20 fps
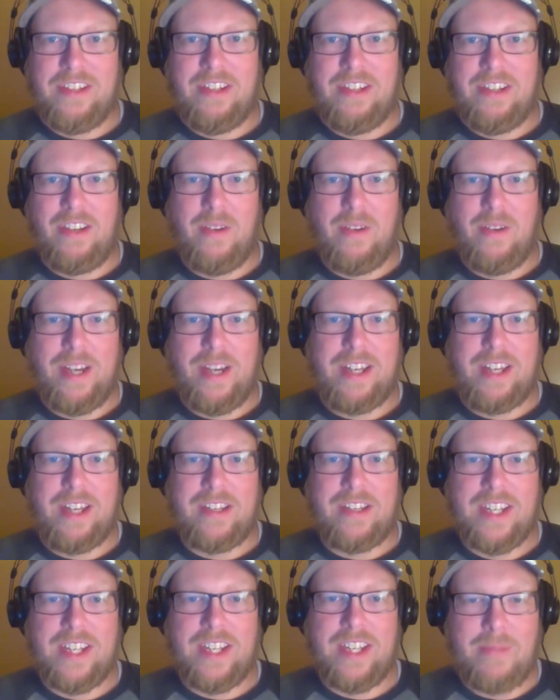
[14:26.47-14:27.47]
go ahead
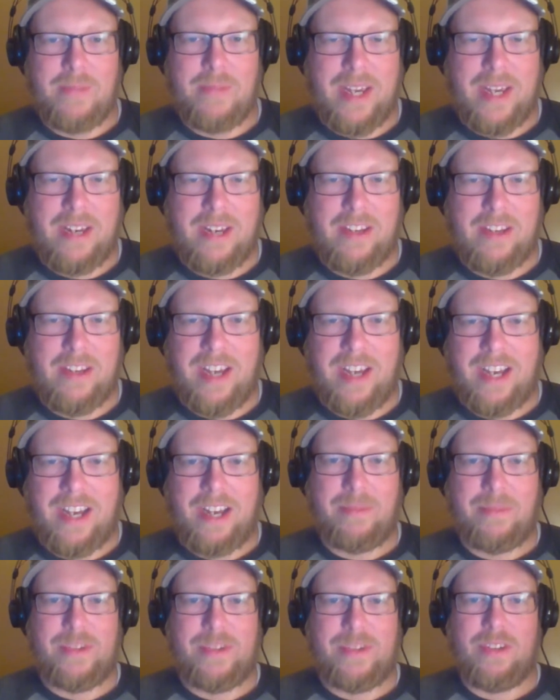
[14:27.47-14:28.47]
and take us back
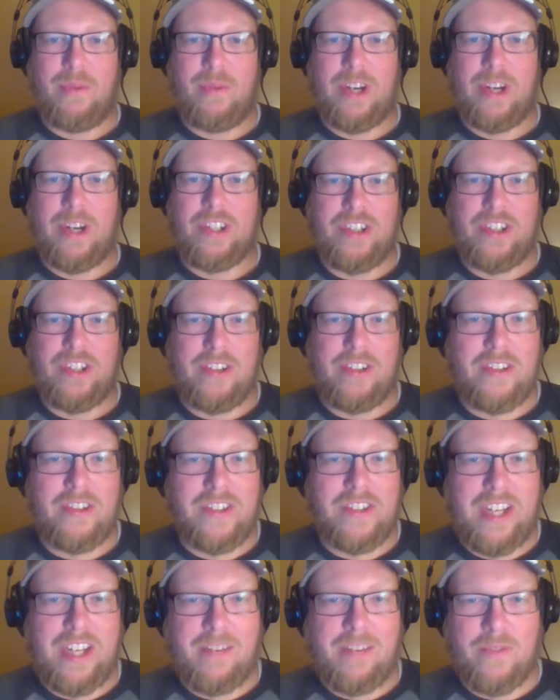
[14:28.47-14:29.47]
up to Washington
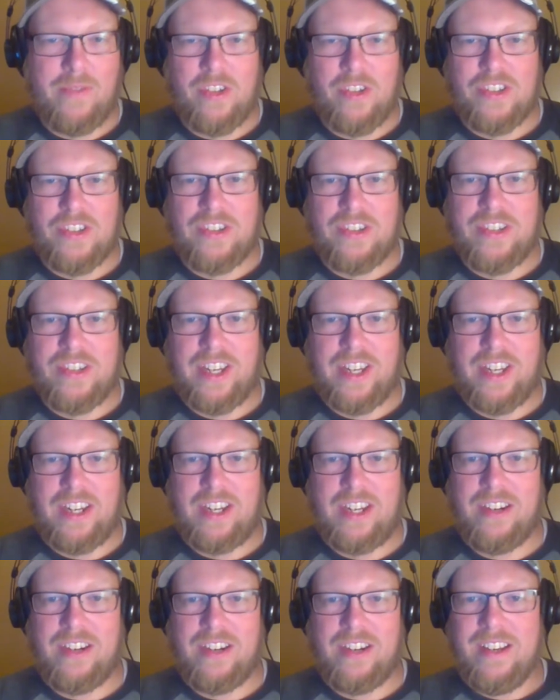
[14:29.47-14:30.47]
State for just a second
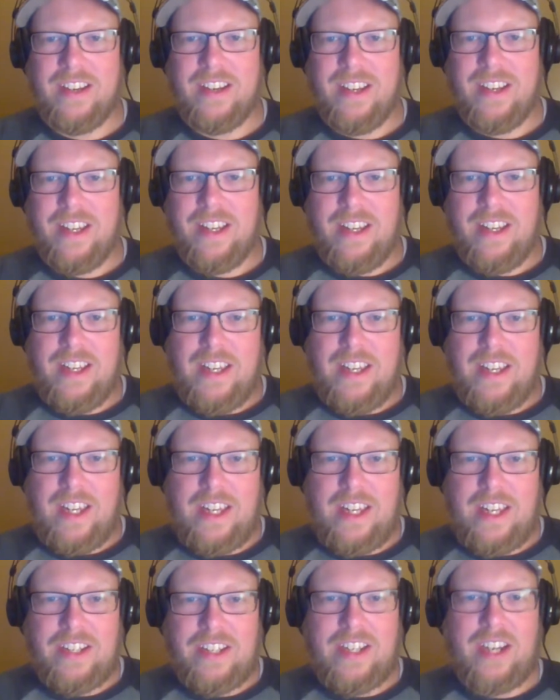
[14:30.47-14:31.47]
here
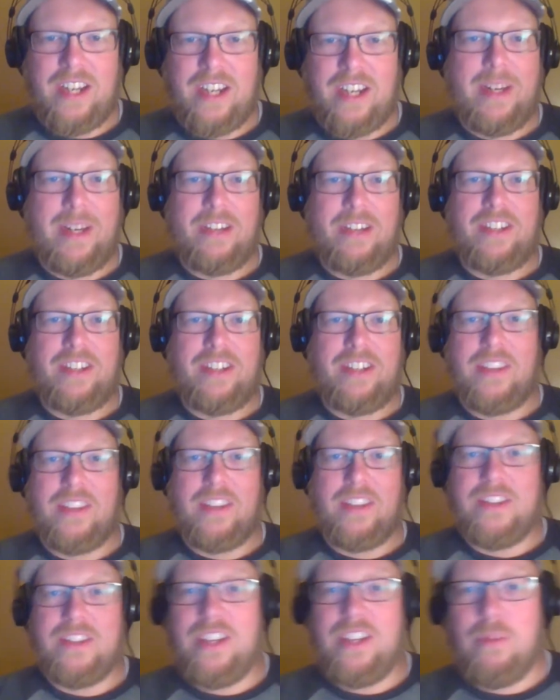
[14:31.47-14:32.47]
and talk about the
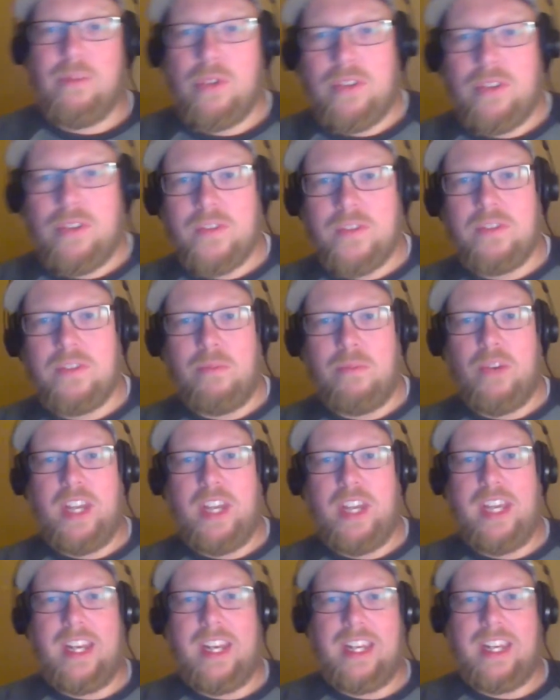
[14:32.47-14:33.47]
Seawolves
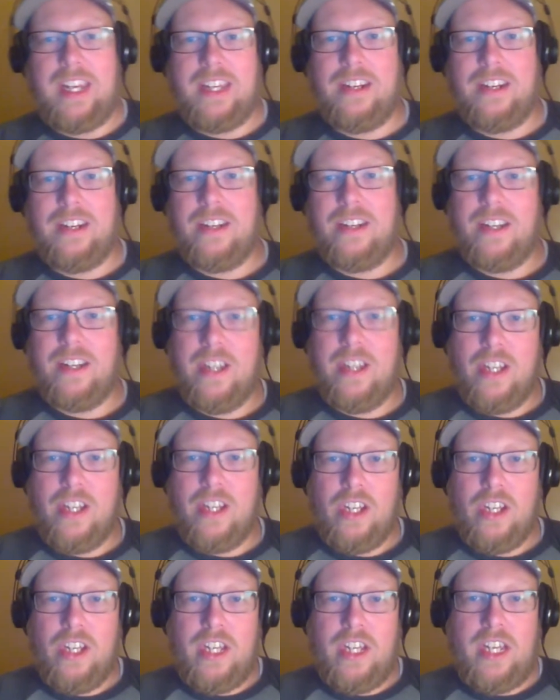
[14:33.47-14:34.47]
bringing in
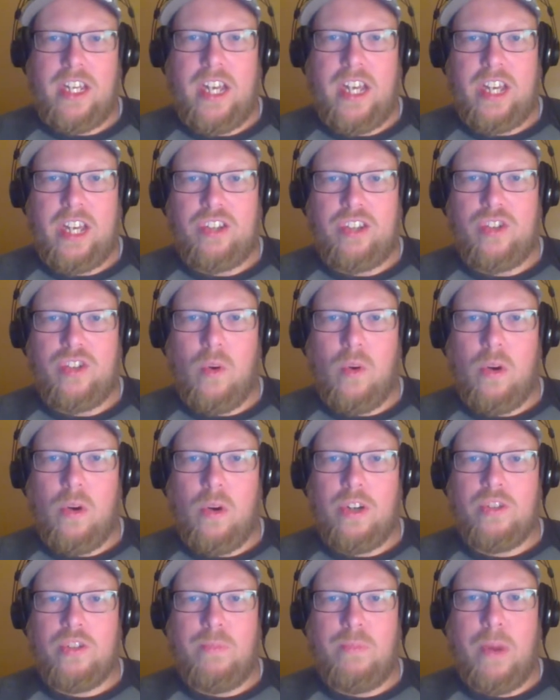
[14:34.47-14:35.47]

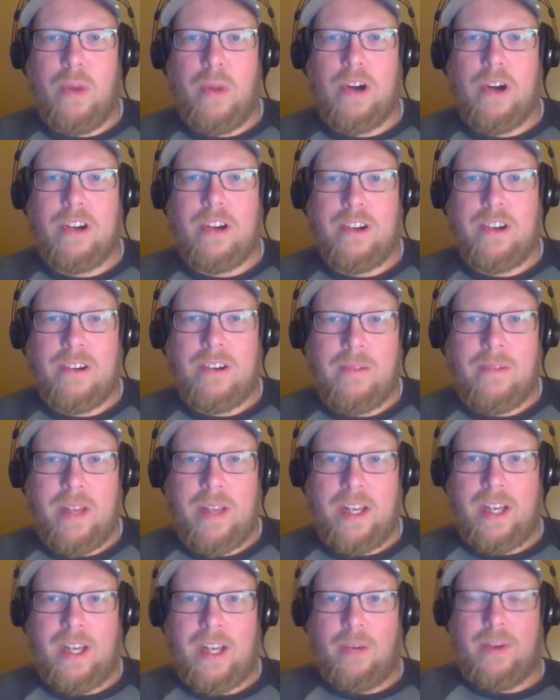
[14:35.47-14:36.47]
George Barton.
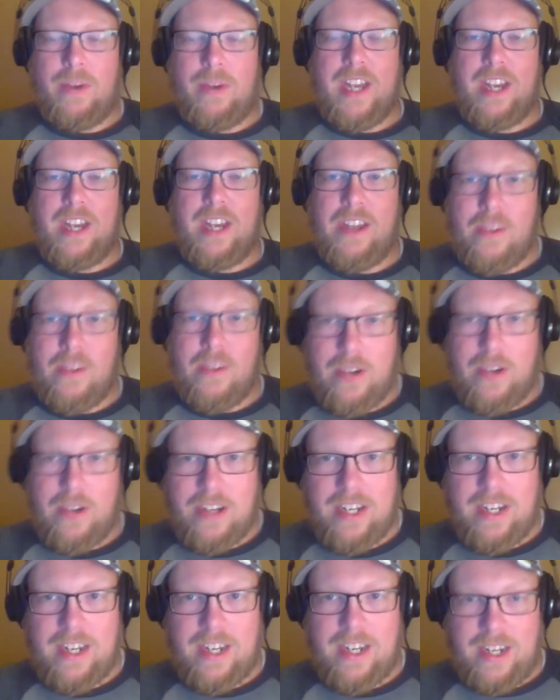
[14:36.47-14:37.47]
We got another
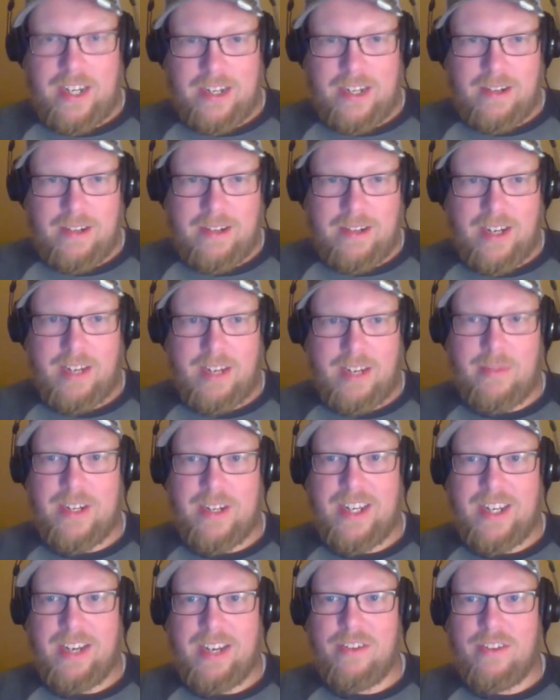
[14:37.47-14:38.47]
Canadian
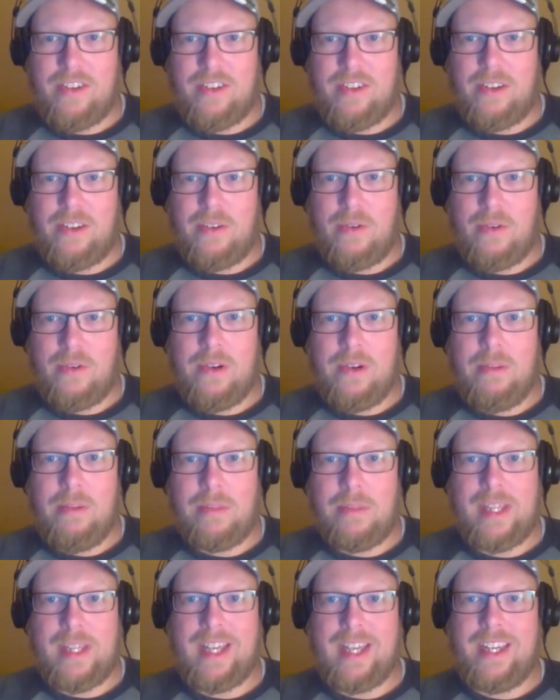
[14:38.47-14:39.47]
coming down to
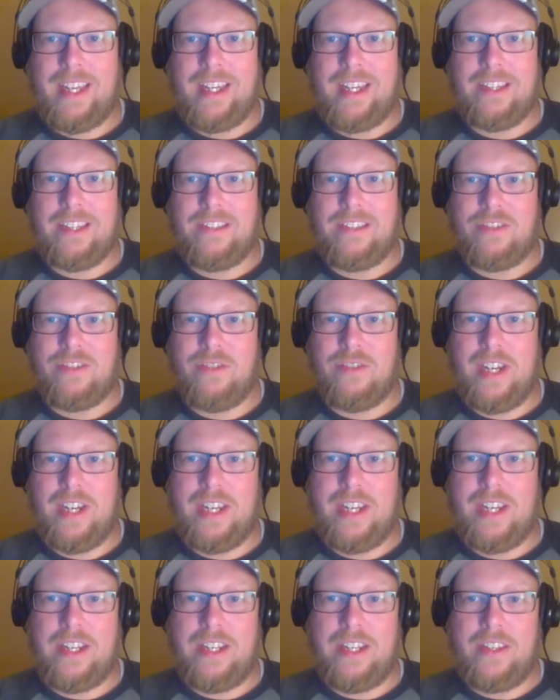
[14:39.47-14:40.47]
ply his
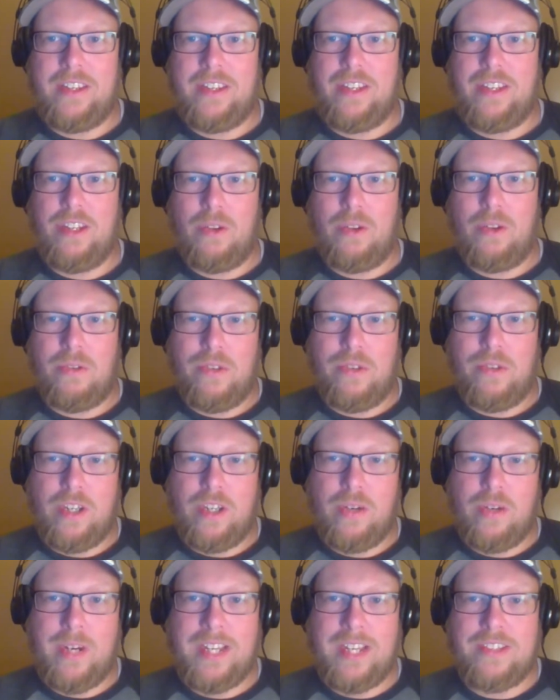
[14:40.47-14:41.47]
trade in the
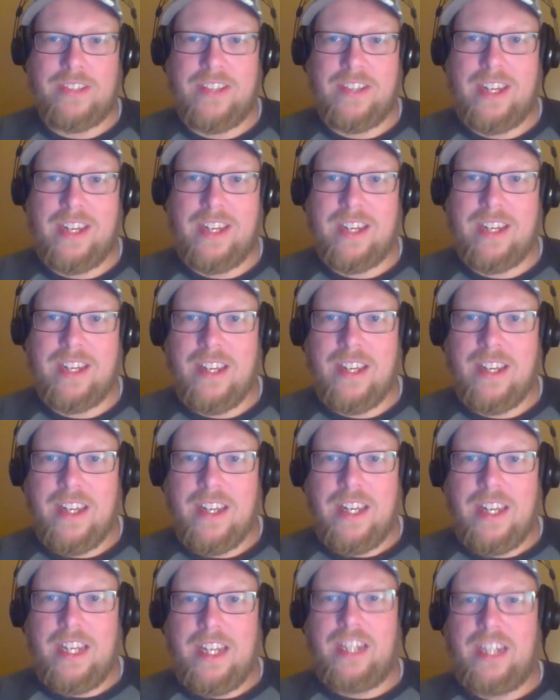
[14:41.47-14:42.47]
USA.
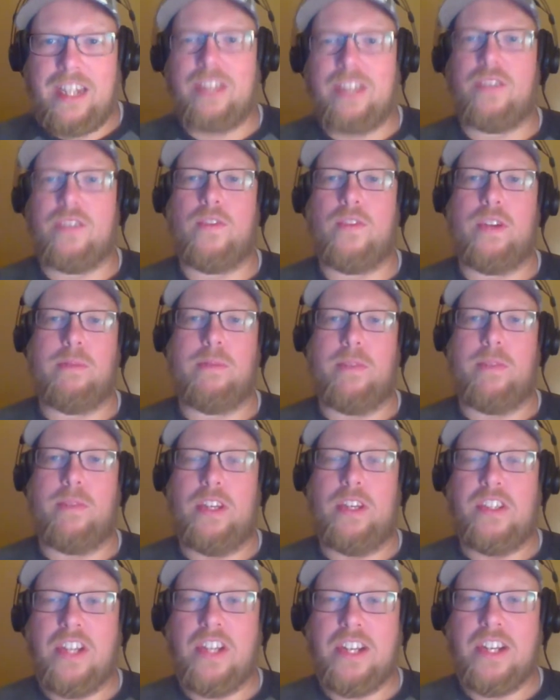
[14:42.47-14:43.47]
He is from
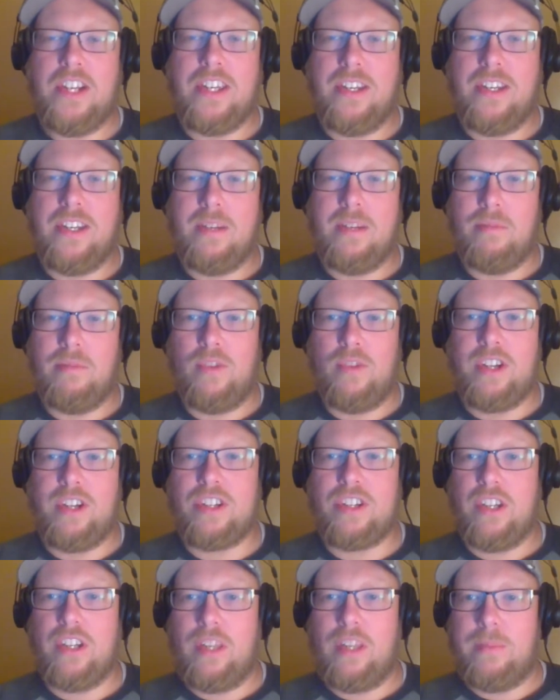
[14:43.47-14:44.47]
Duncan,
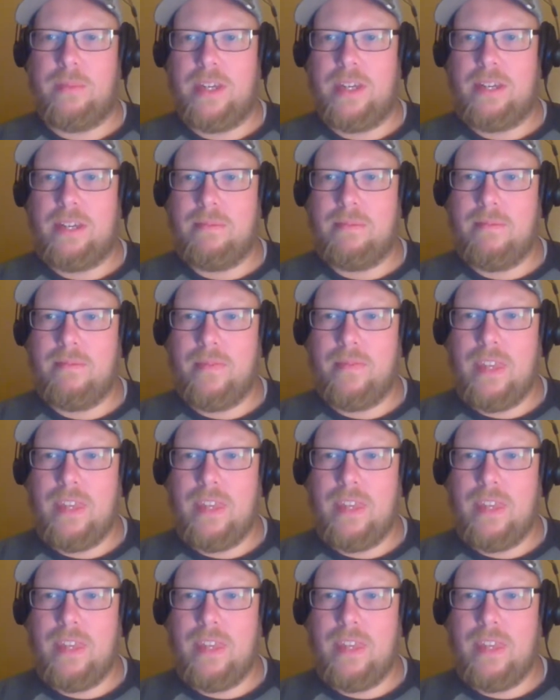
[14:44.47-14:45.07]
British Columbia.